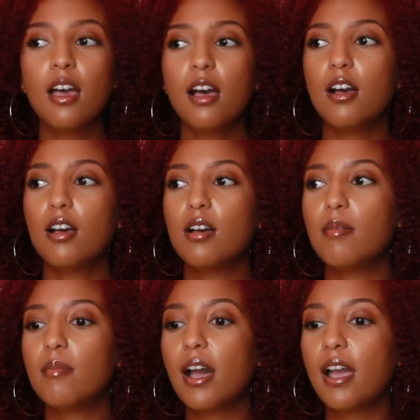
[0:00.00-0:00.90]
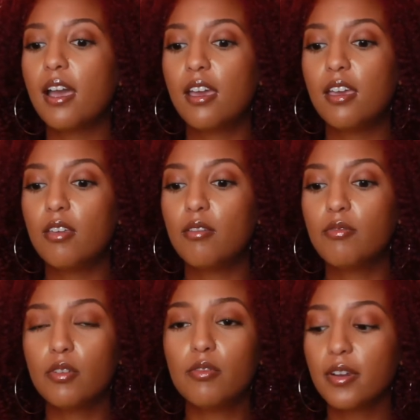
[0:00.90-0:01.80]
I
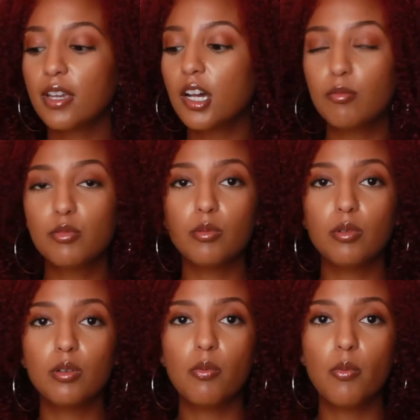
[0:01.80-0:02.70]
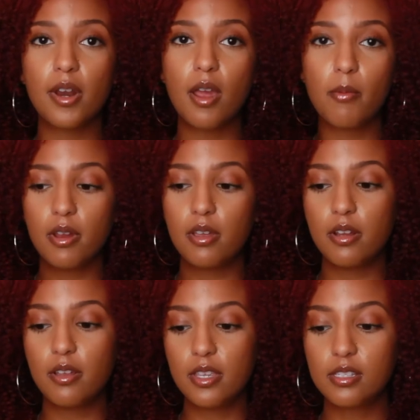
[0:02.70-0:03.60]
feel very comfortable when I wear
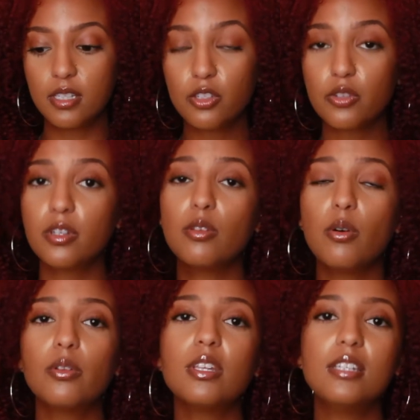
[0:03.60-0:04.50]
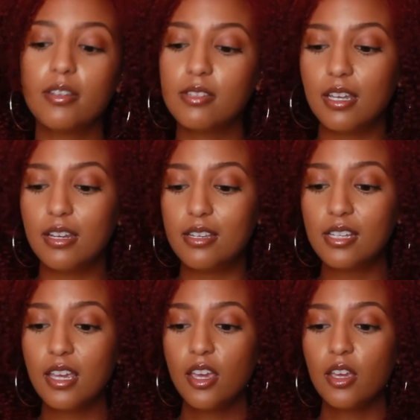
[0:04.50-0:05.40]
this sunscreen. The only downside is
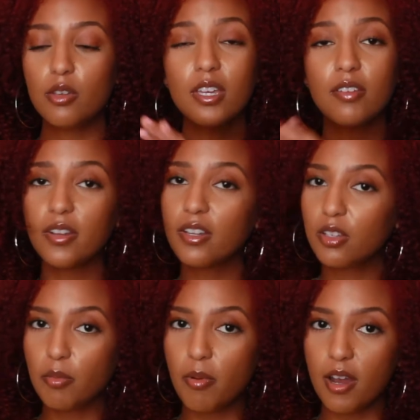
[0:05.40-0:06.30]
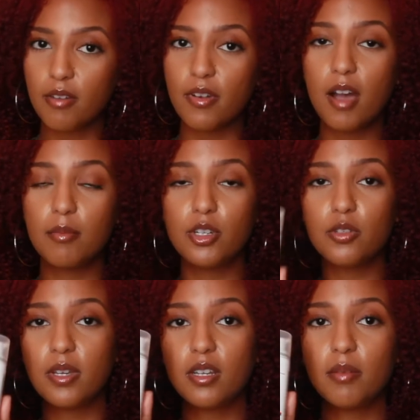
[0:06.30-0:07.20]
you get very little product for how much you
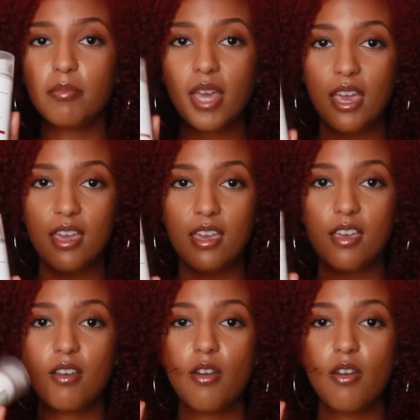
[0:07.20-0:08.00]
end up paying